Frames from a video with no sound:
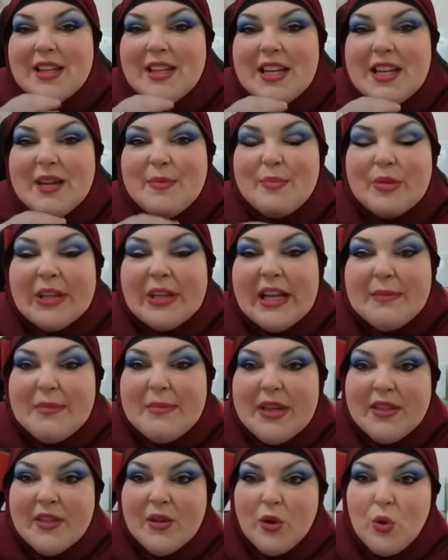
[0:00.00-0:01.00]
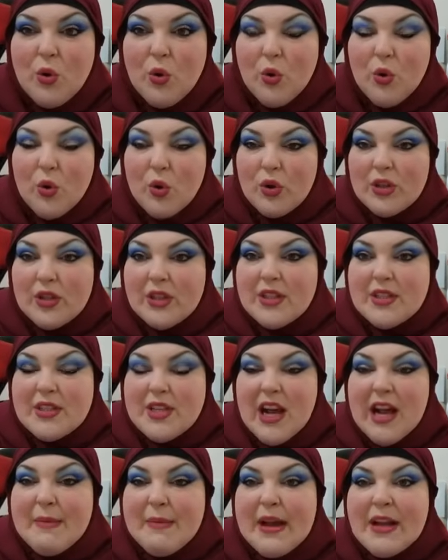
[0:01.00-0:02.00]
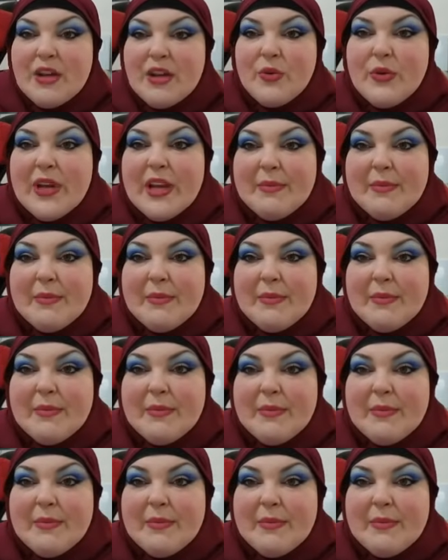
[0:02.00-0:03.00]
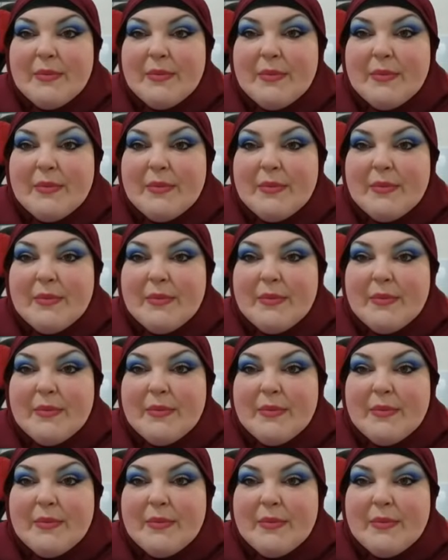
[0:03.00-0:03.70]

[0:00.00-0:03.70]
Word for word: he blamed me the whole time I knew him. So again, you guys